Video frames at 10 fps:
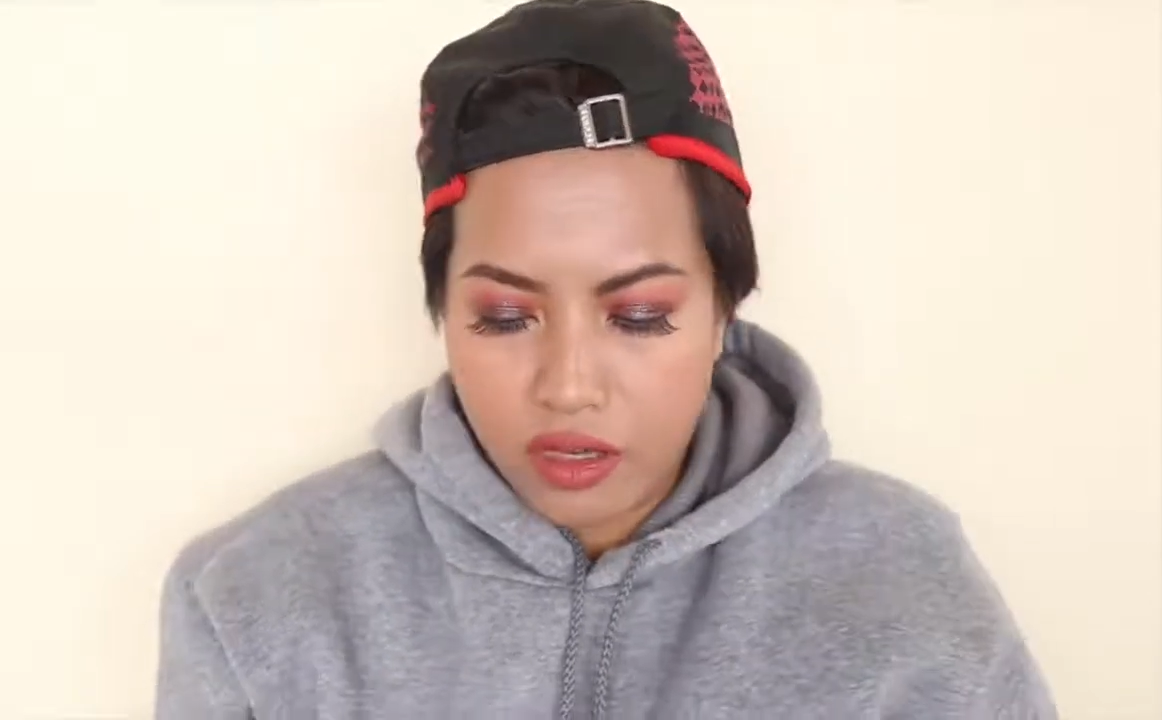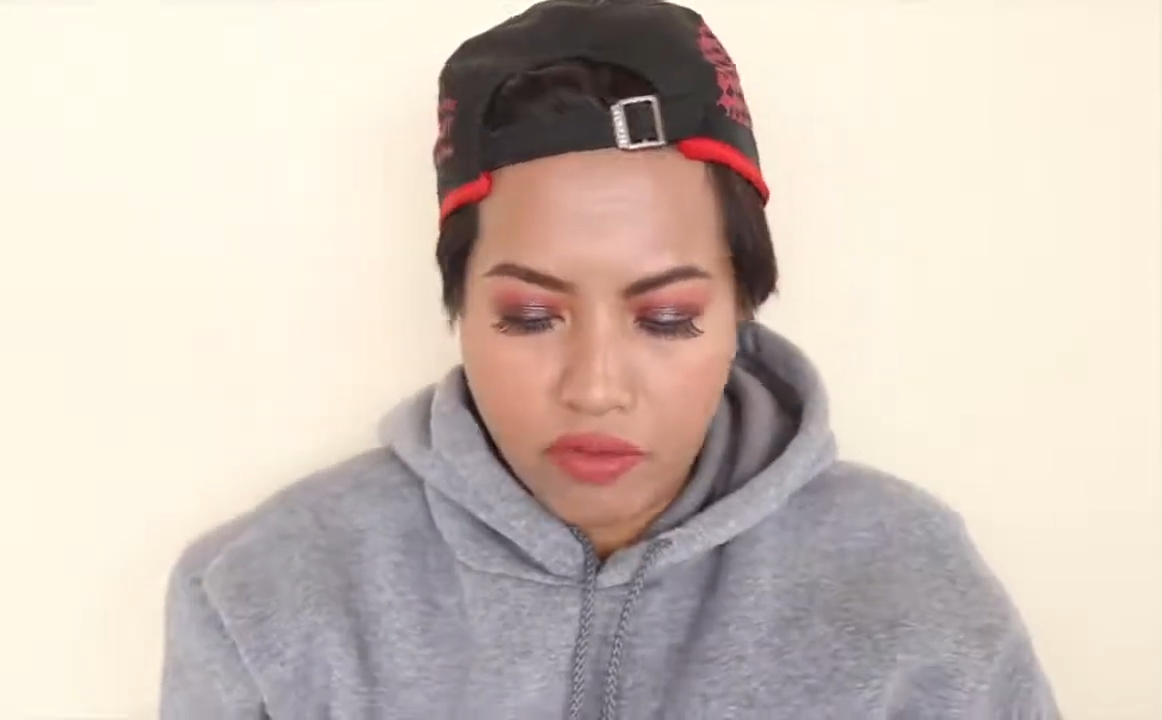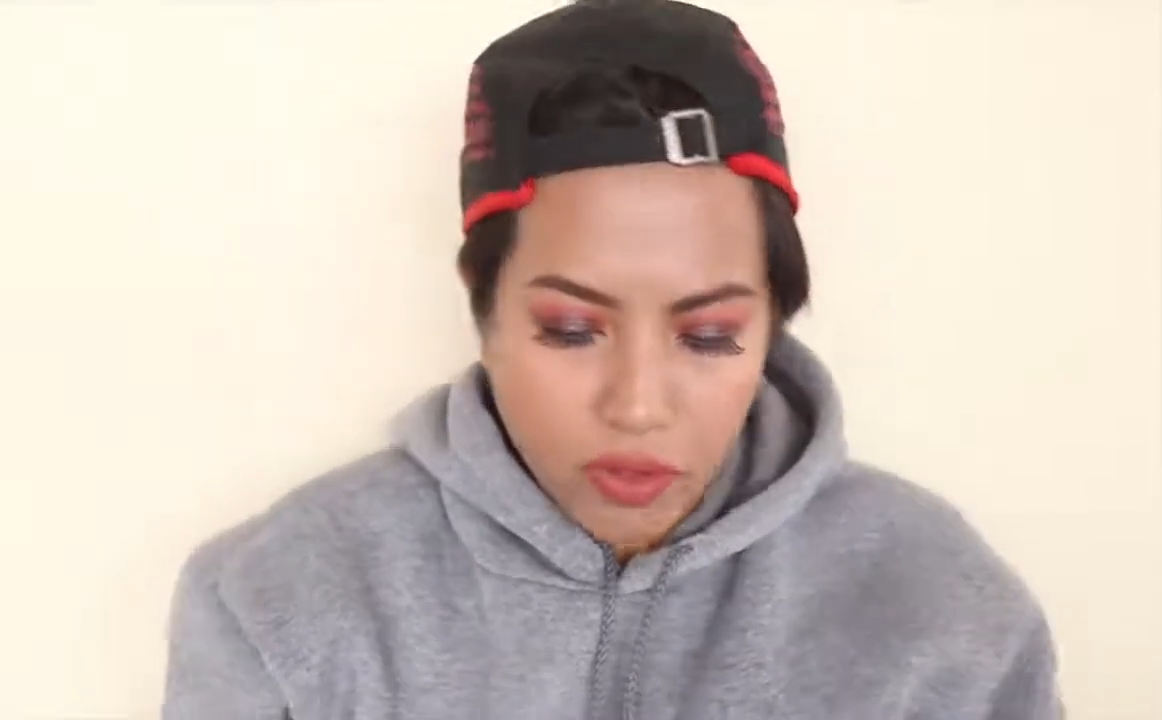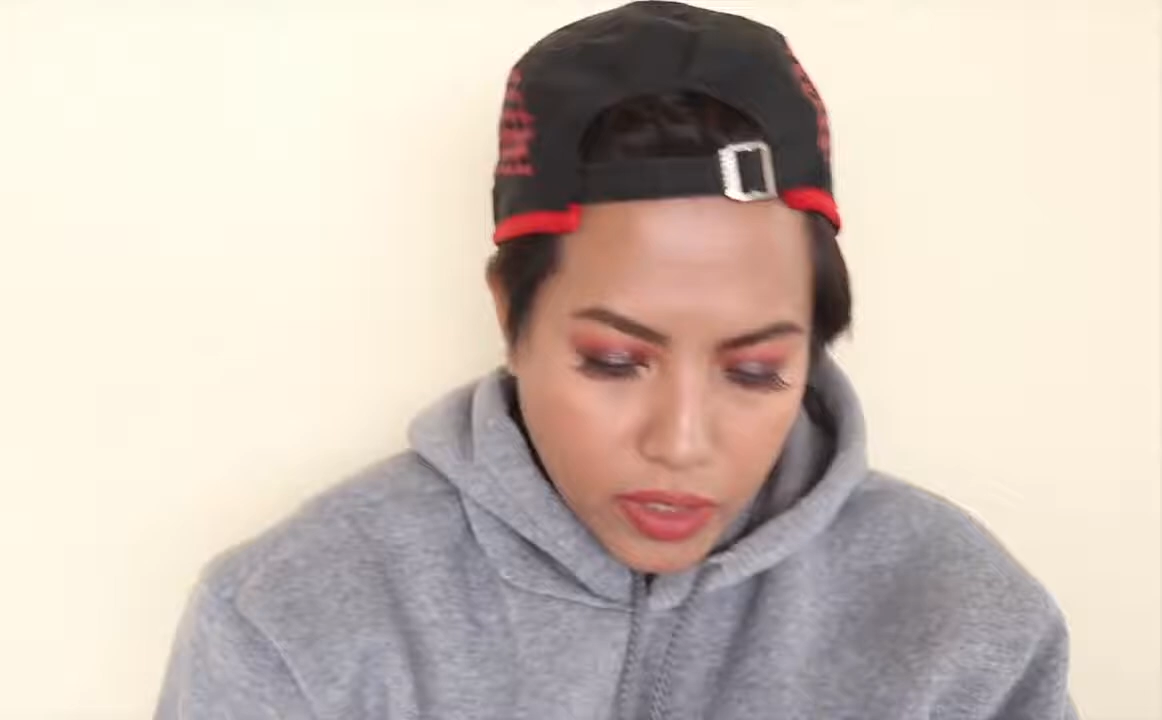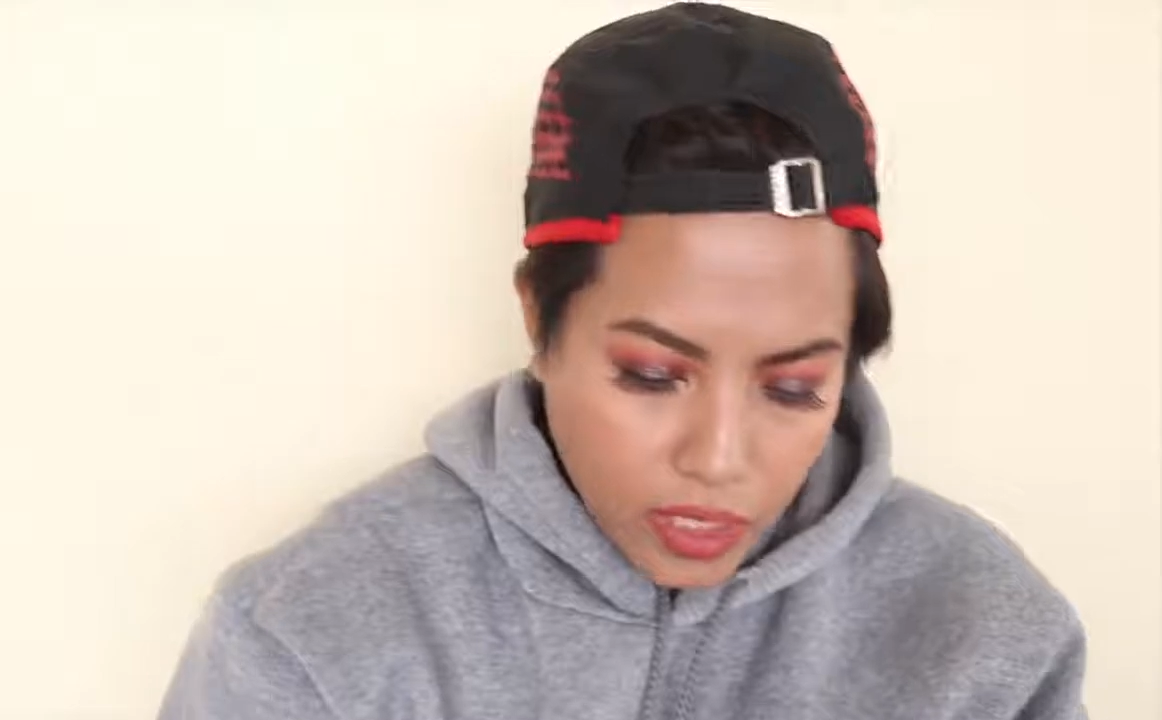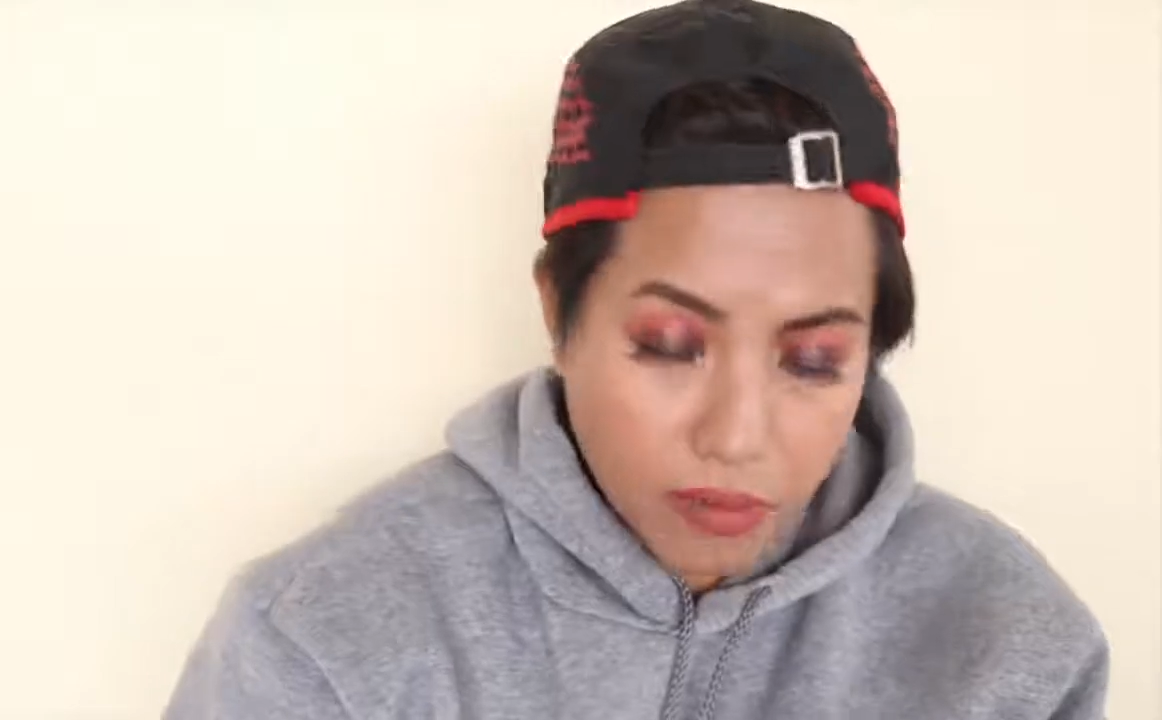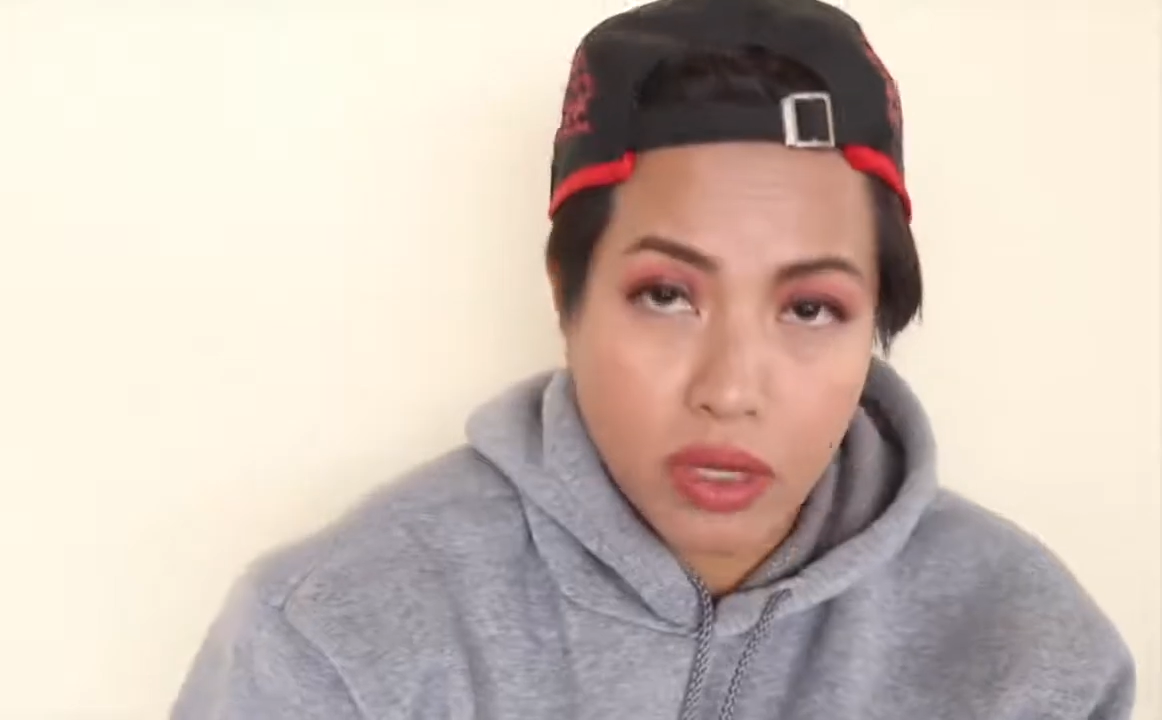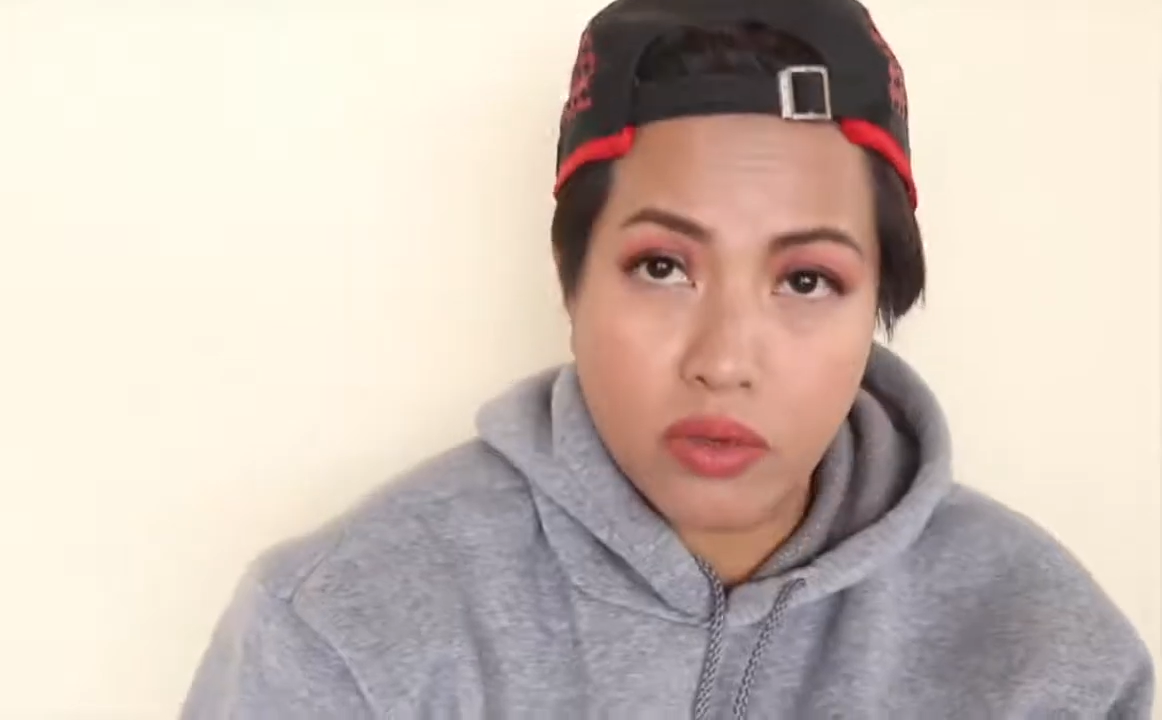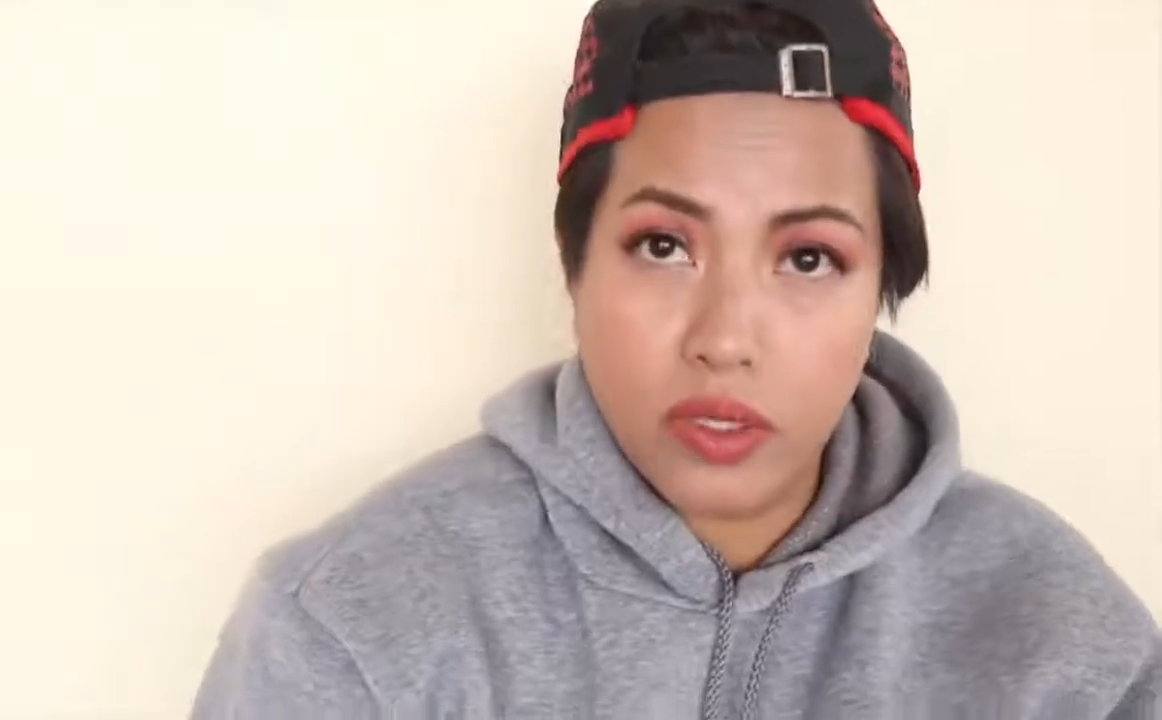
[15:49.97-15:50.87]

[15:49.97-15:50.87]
they've already come out